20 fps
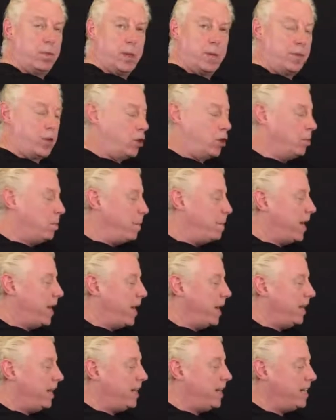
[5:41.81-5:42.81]

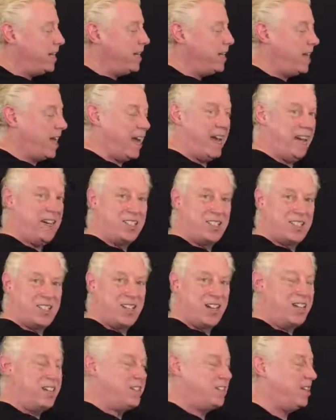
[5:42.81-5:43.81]
compelling,
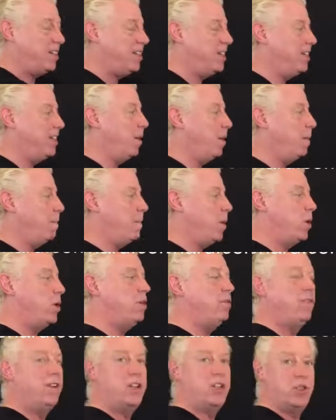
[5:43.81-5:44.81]
exciting,
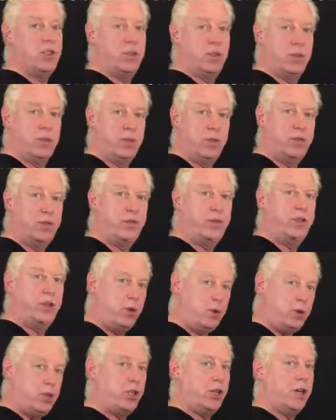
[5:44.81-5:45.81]
motivational
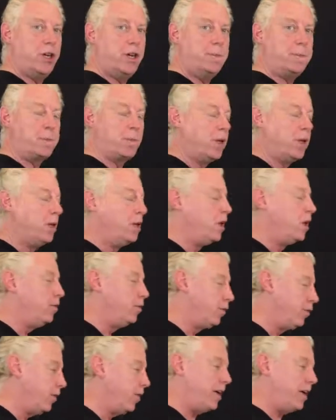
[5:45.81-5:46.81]
future
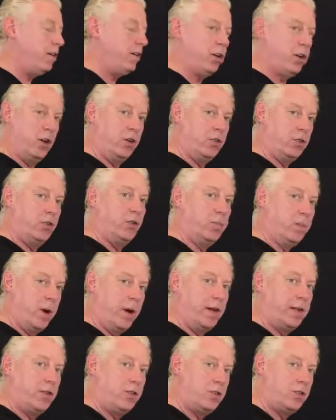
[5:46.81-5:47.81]
for their unconscious
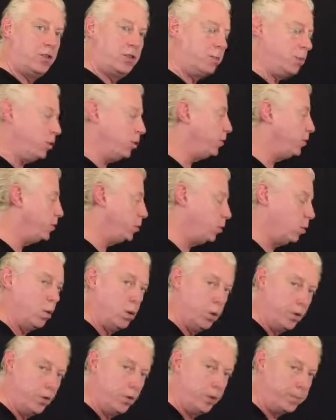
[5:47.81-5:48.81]
mind to move
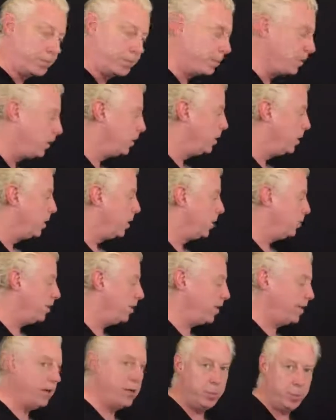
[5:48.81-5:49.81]
towards.
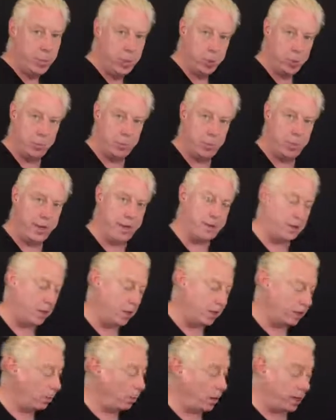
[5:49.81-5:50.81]
Very important piece.
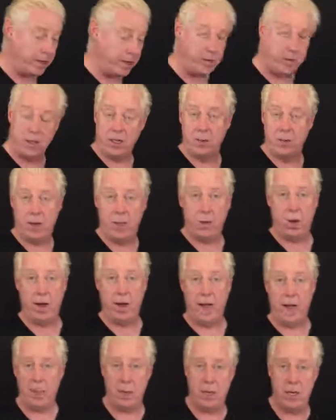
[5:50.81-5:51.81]
Otherwise, they're going to be quite
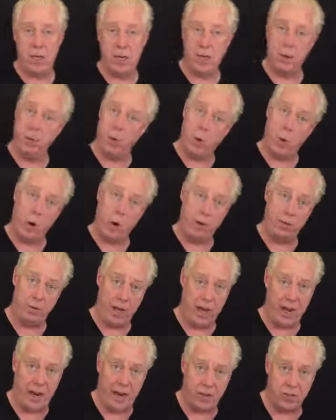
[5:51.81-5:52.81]
happy, they're going to be quite
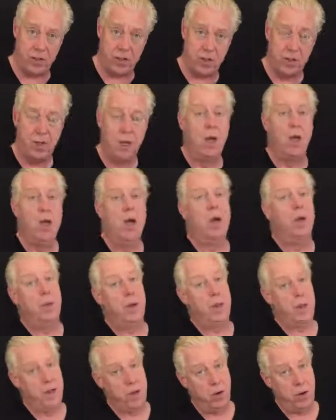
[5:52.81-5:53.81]
relaxed, but
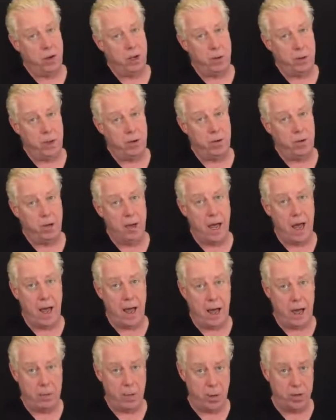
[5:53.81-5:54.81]
they're not going to be
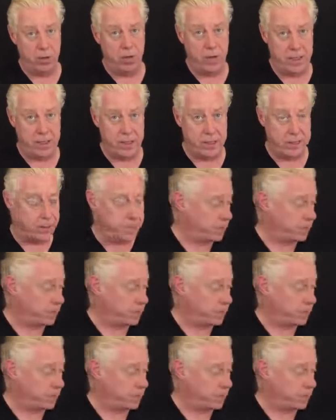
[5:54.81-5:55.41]
motivated.